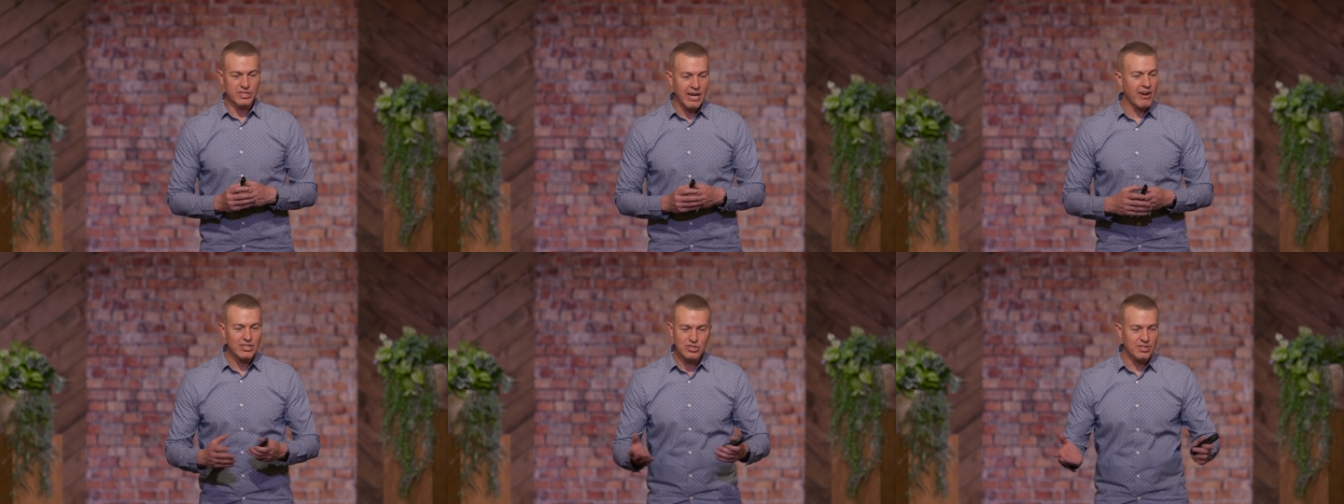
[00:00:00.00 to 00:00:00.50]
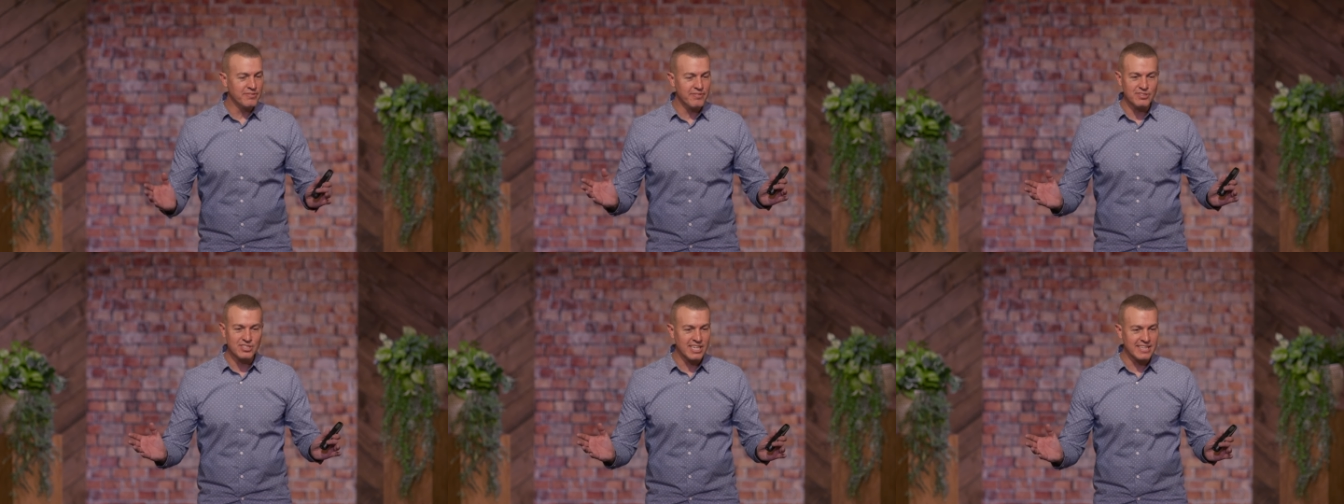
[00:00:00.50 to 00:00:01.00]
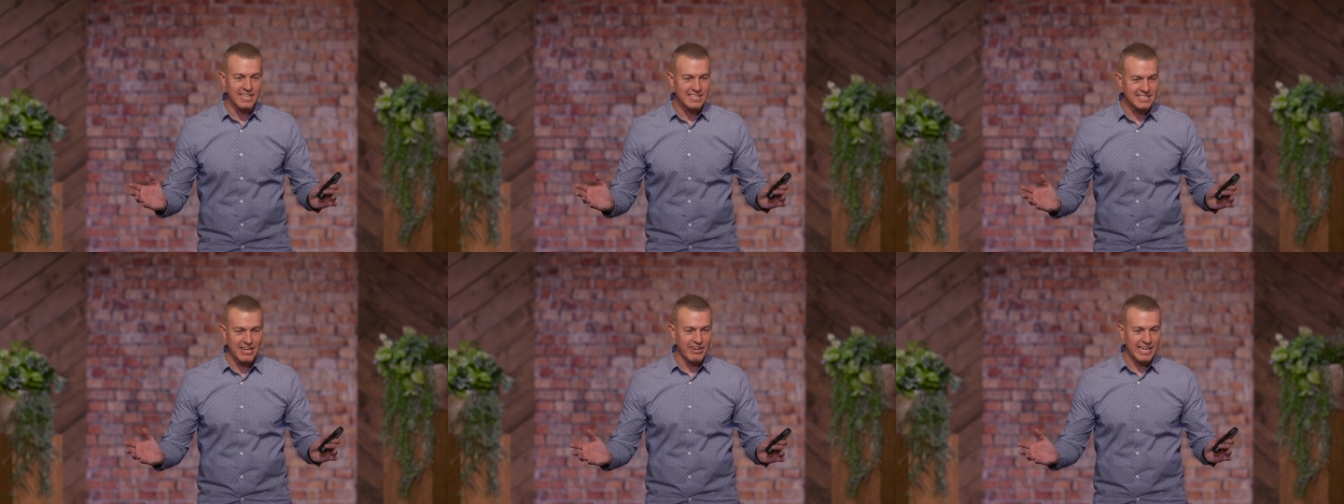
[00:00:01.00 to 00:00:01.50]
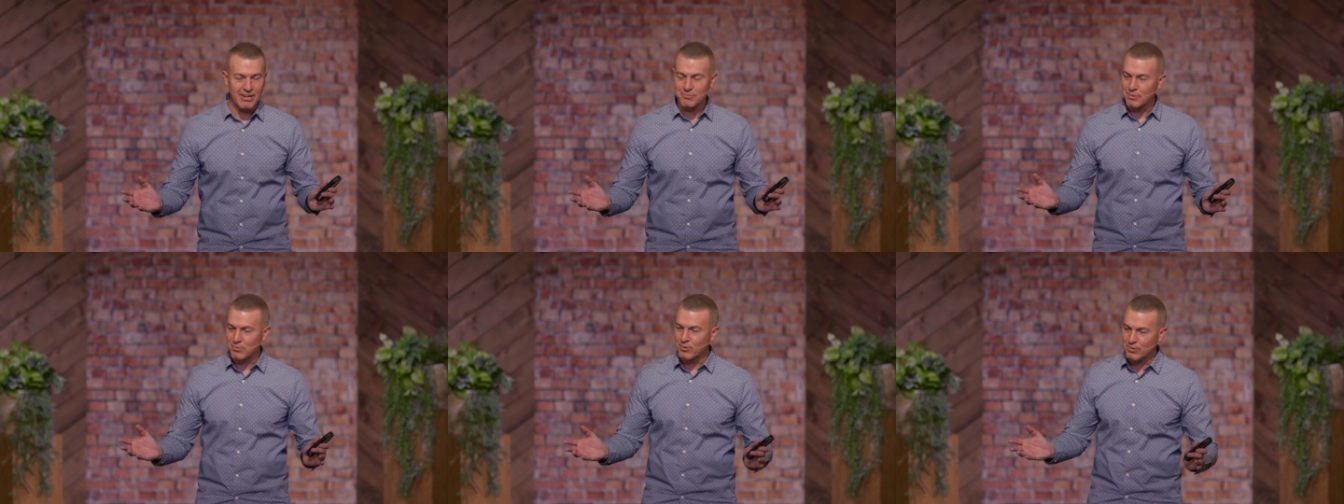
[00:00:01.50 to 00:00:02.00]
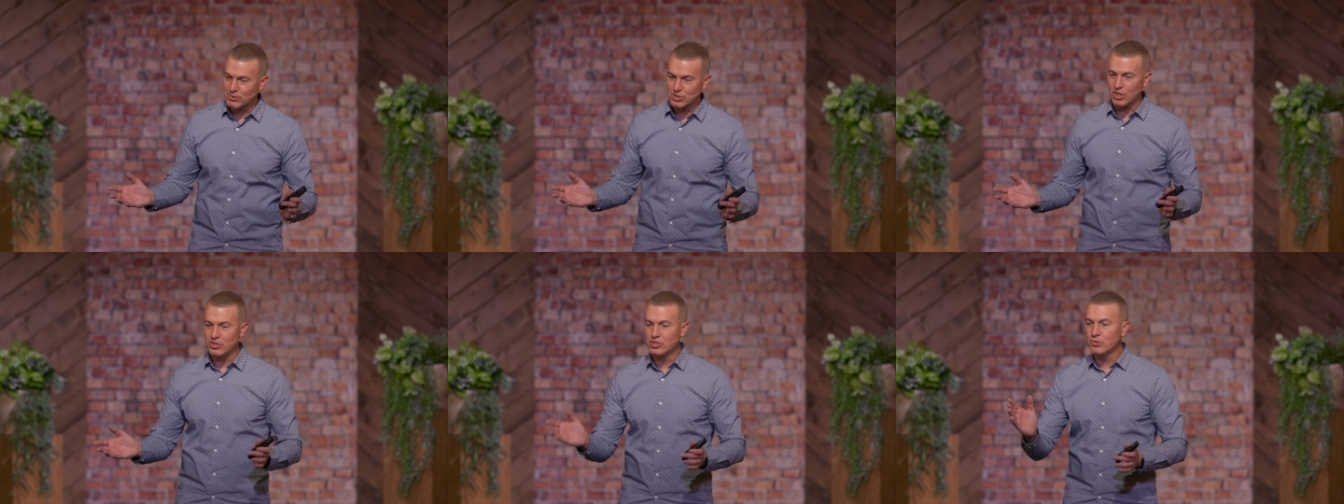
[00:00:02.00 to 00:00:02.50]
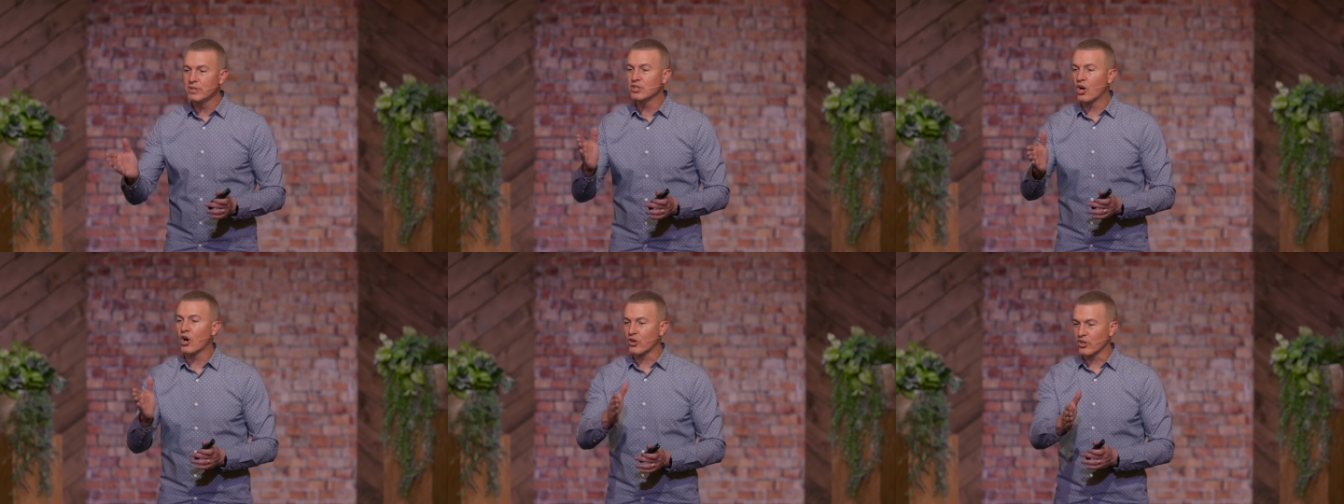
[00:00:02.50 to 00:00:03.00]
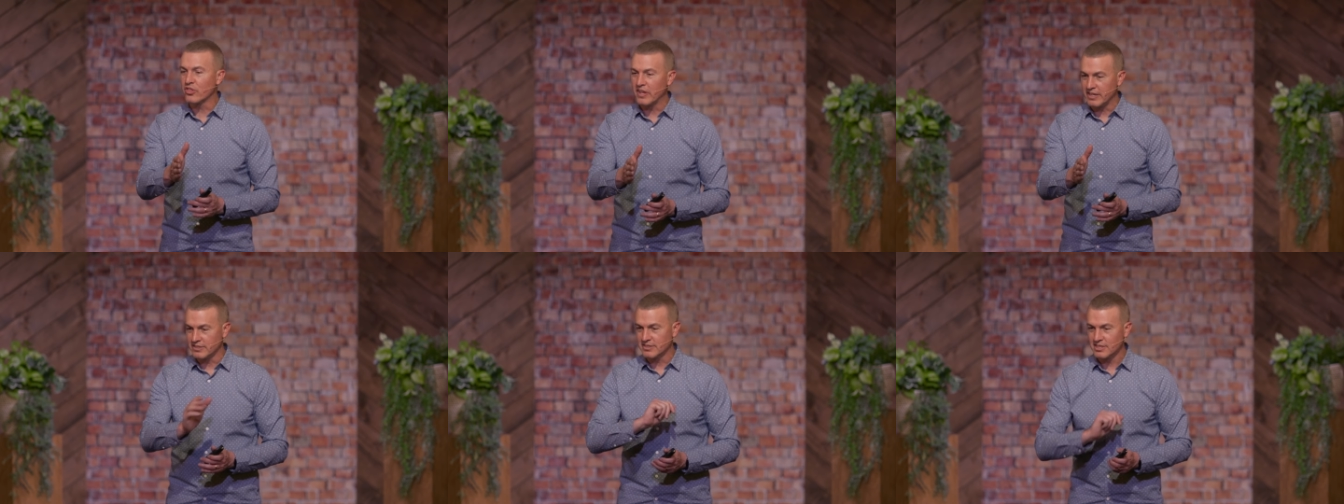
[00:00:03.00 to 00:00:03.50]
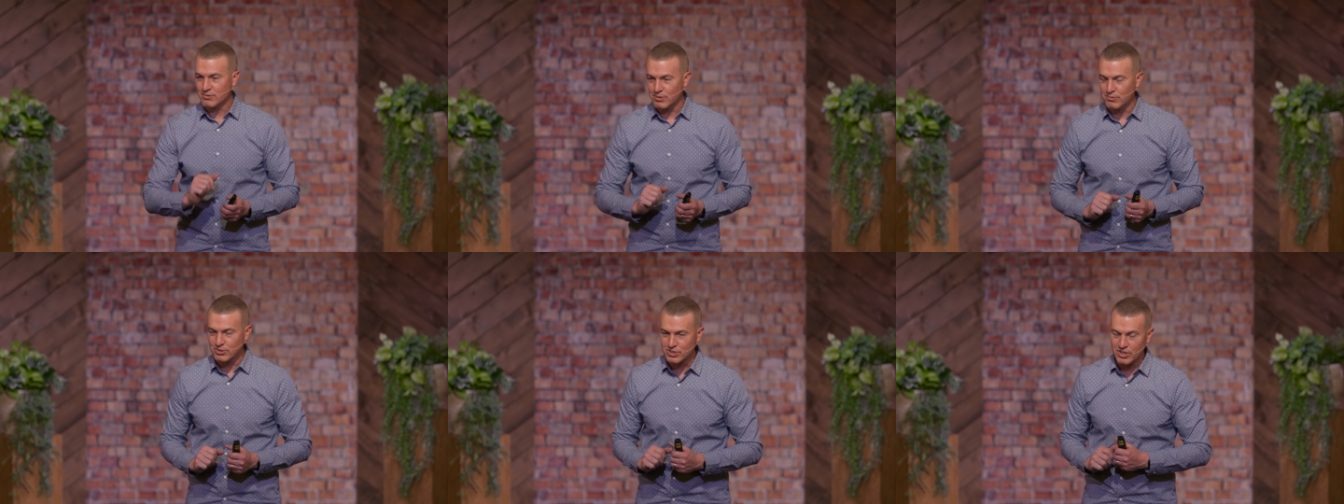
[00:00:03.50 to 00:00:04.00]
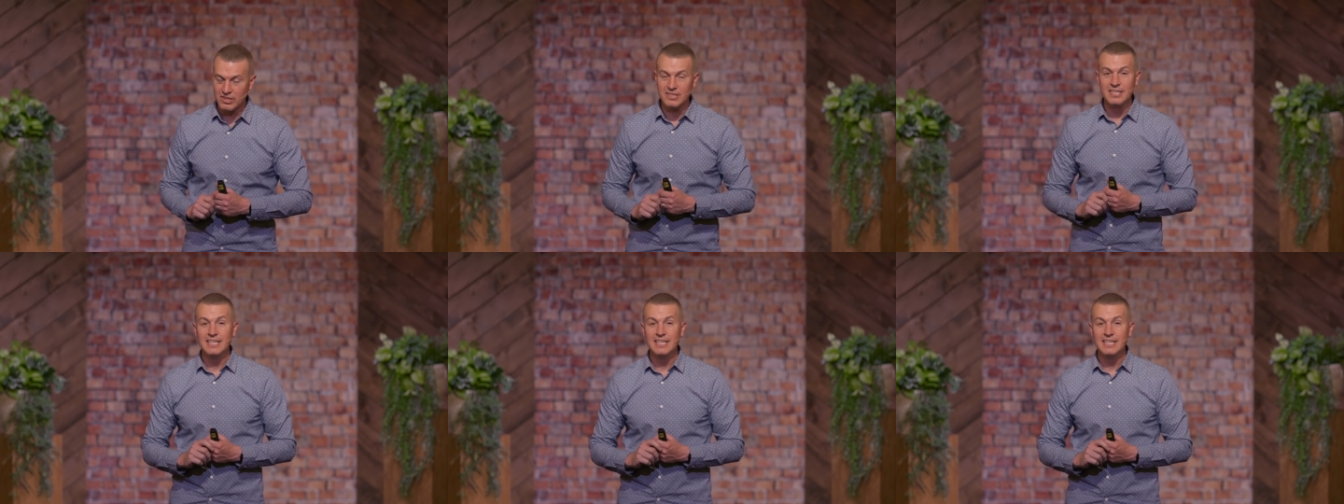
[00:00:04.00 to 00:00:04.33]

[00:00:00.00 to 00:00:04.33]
Now, I shouldn't have even said that because now I can't remember what it was called. Doing the Hard Things, that's what it was called.